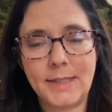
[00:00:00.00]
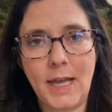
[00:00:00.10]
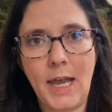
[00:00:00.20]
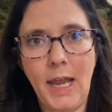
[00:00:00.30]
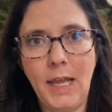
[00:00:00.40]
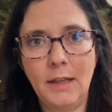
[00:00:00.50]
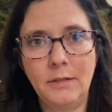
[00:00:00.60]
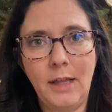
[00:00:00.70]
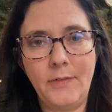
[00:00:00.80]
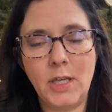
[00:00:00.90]
I
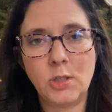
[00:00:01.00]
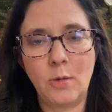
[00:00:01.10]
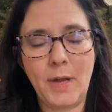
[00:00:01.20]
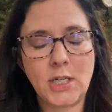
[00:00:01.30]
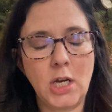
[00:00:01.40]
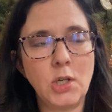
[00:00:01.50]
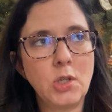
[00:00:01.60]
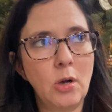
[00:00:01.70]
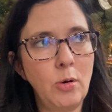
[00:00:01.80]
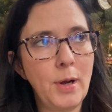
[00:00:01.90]
love it so much. I
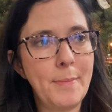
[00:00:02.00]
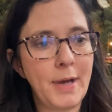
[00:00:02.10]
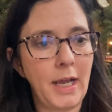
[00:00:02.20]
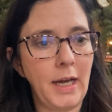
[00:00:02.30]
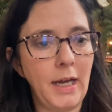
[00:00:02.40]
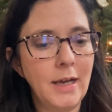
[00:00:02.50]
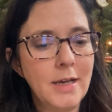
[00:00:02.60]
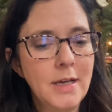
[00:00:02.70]
showed my